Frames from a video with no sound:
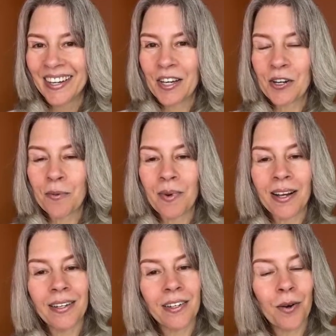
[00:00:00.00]
your
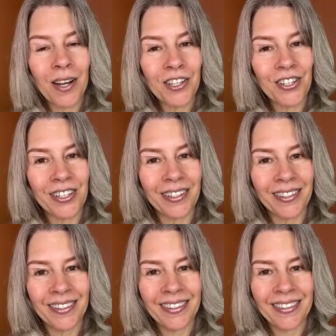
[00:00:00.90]
mind a
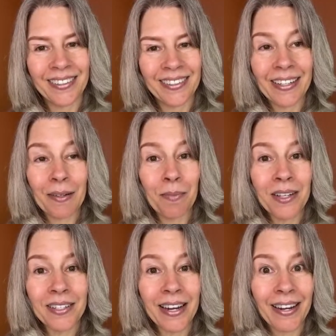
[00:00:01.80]
question, it
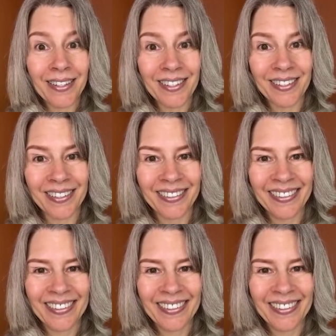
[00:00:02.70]
must answer.